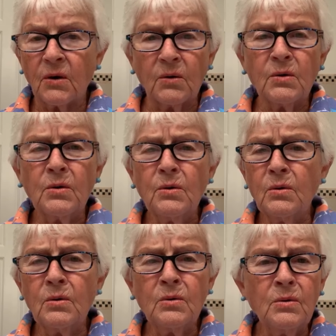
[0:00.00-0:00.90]

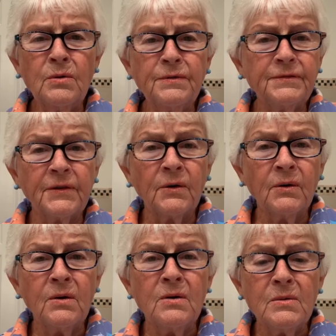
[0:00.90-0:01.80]
O oh,
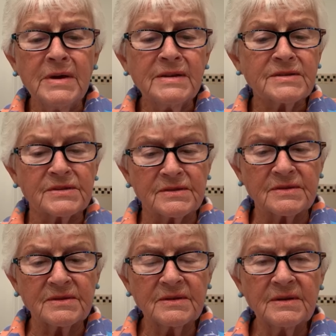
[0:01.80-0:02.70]

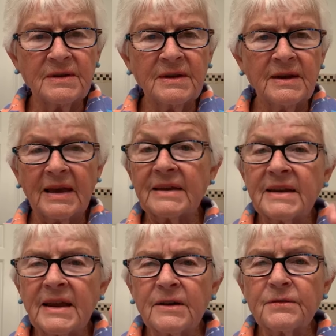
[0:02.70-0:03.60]
forest,
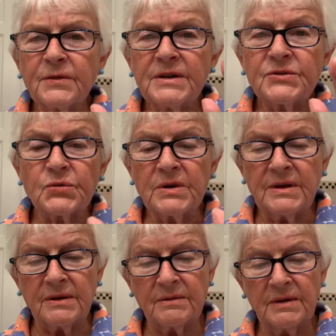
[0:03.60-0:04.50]
and every
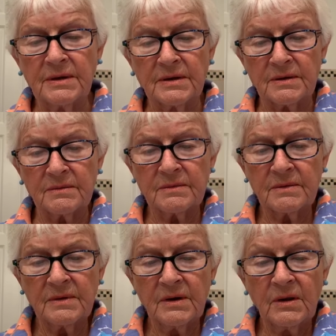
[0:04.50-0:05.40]
tree in it.
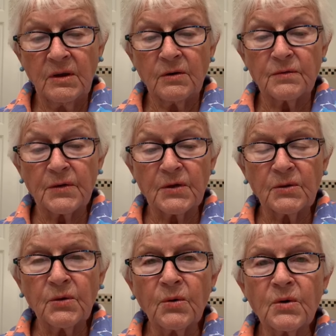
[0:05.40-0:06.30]
For the
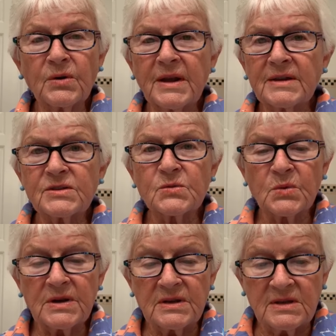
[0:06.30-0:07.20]
Lord has
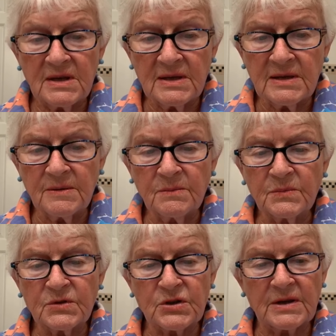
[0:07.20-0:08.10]

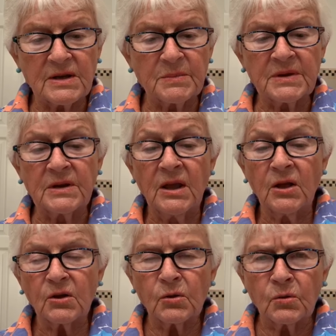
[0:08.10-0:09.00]
redeemed Jacob and
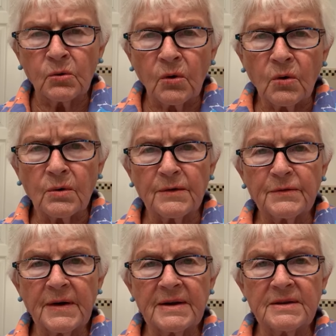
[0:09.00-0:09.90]

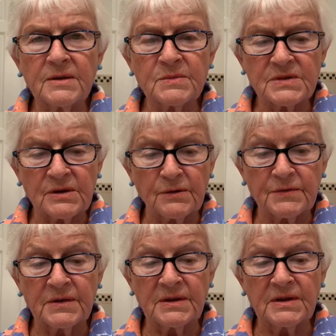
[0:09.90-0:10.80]
glorified
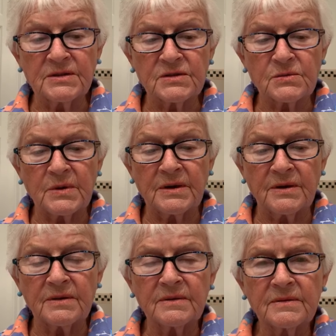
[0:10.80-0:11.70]
himself in
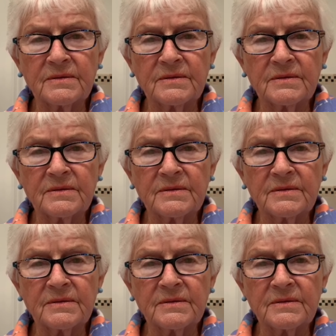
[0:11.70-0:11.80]
Israel.